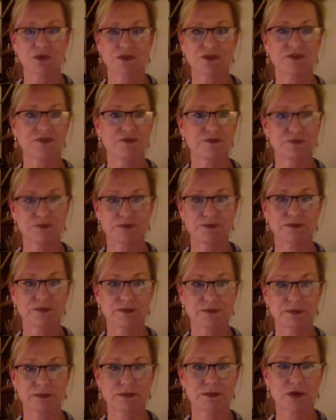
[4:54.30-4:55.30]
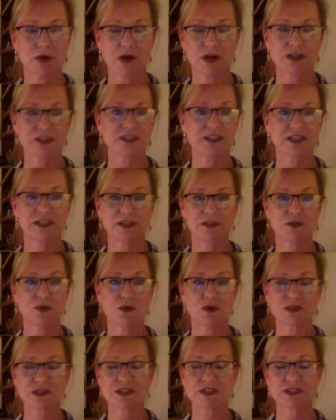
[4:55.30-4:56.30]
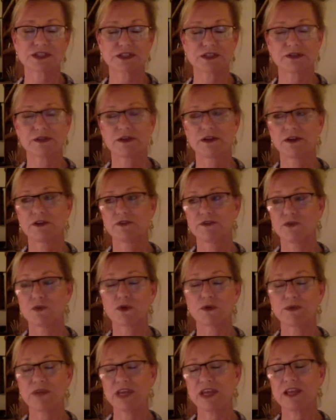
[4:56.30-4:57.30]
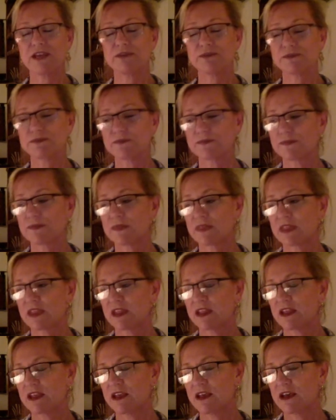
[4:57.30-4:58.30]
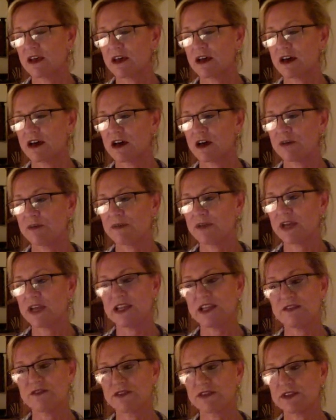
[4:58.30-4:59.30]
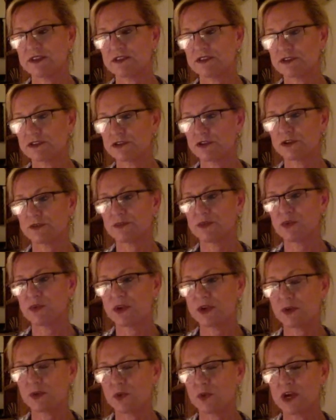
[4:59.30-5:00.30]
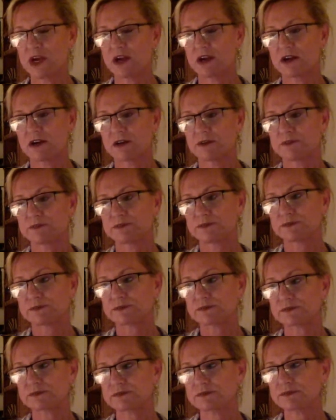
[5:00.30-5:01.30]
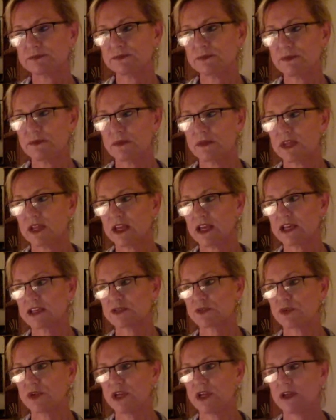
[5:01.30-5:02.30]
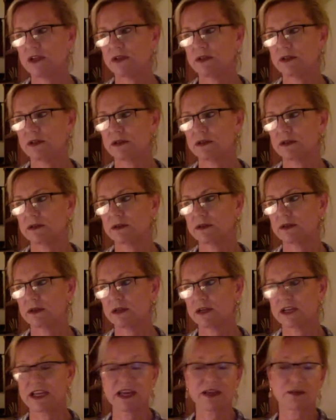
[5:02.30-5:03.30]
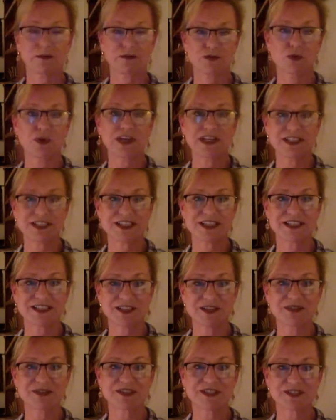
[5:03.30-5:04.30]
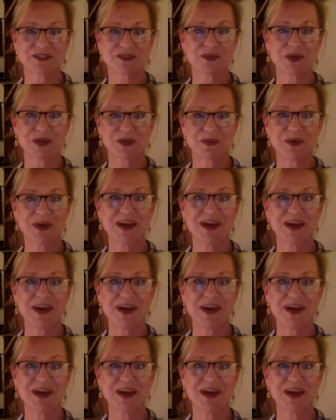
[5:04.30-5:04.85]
worth of auditing and courses for me. And even to the point where, again, 26 years is quite a